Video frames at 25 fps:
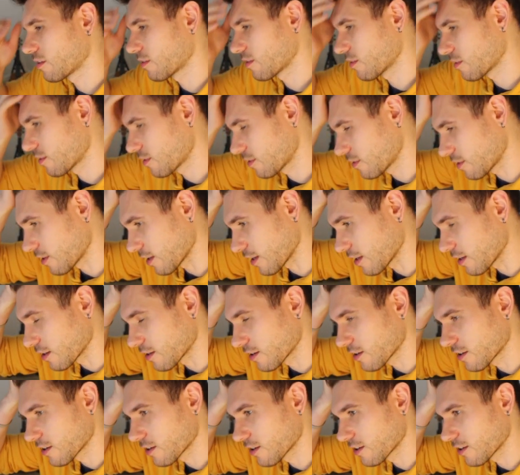
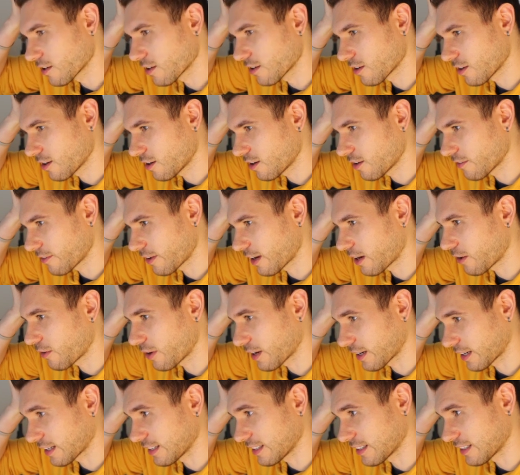think of how I
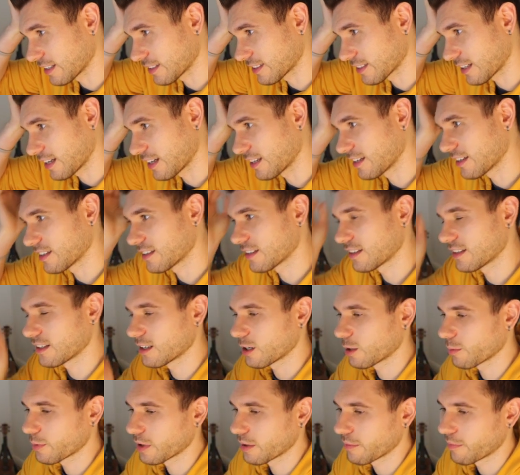can design it a
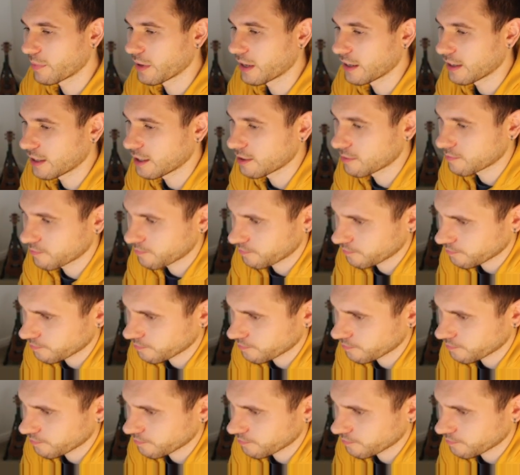little bit better.